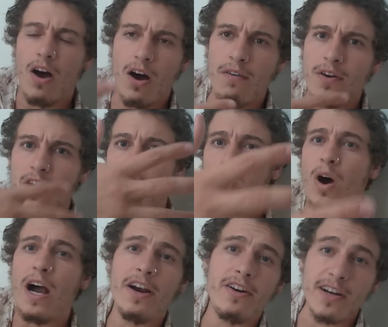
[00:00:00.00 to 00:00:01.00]
of
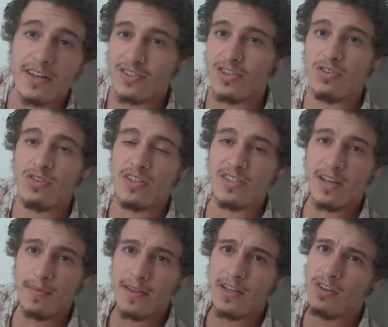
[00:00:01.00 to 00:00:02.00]
acquiring. So it's
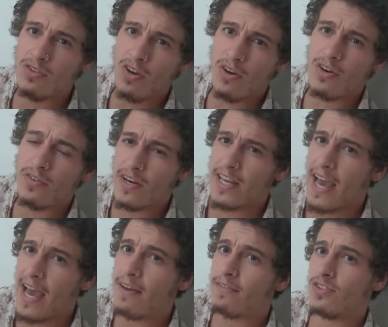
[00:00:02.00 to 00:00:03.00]
something that you don't already
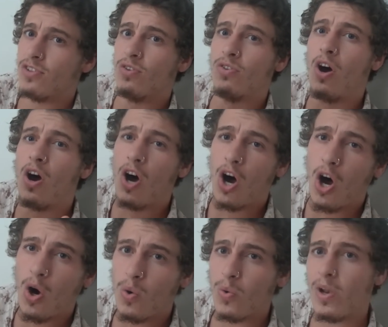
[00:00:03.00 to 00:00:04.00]
have. So you're not
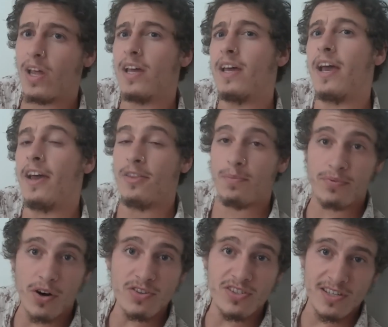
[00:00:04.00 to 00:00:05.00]
whole in the
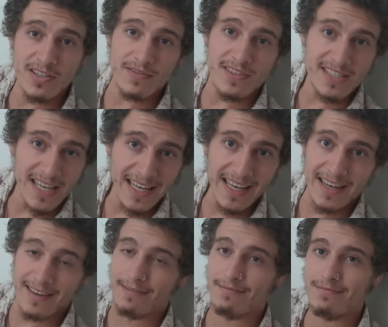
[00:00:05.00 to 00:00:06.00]
process of
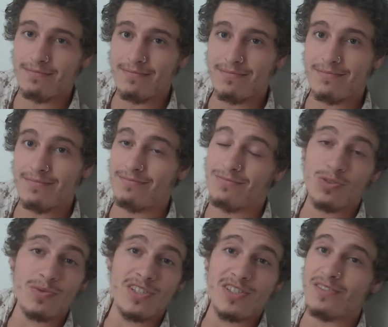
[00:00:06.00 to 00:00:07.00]
seeking,
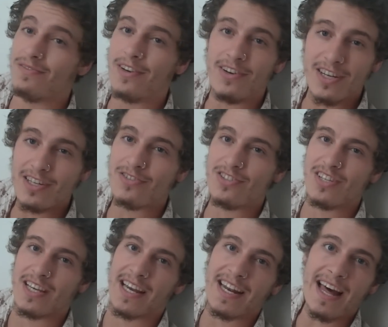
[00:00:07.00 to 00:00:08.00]
which is very
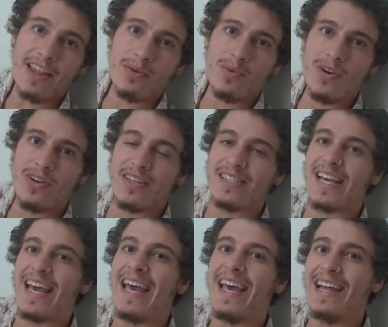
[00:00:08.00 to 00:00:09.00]
interesting. Another word is
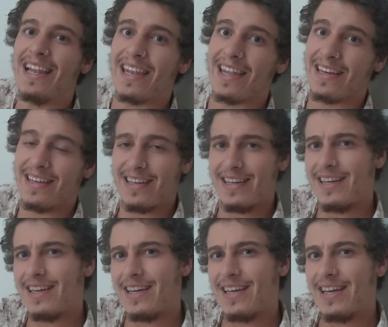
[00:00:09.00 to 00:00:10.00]
ill.
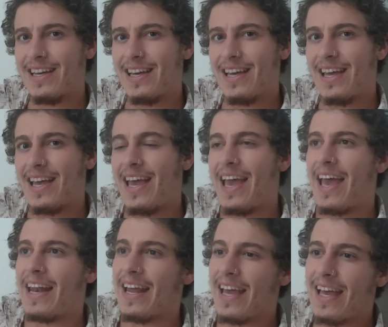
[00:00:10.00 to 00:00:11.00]

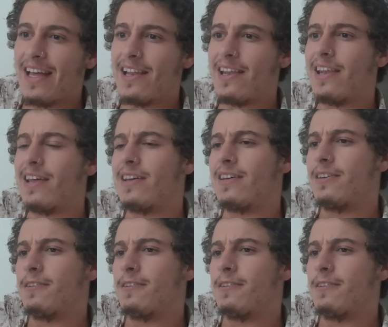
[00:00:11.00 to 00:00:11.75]
And ill,